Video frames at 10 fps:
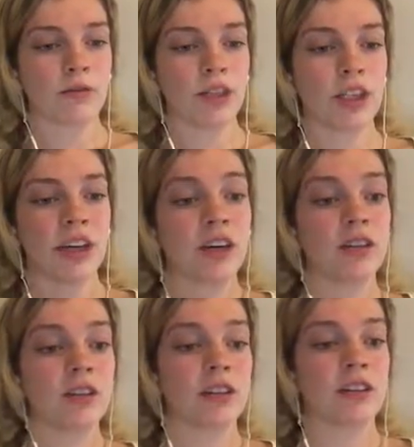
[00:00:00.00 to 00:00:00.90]
She then
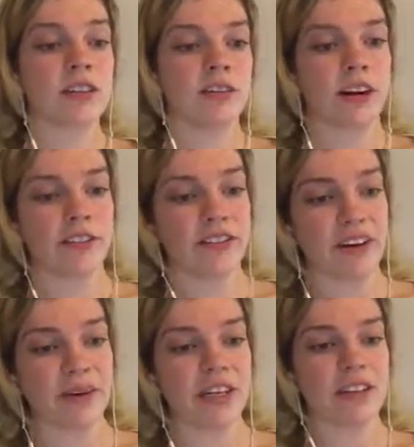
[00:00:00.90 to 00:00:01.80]
goes on to define
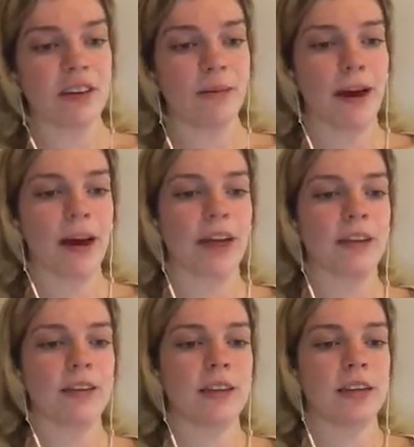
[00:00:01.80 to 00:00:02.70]
feminism
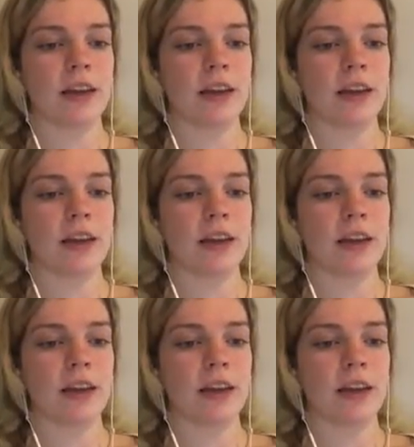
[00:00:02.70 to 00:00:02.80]
as,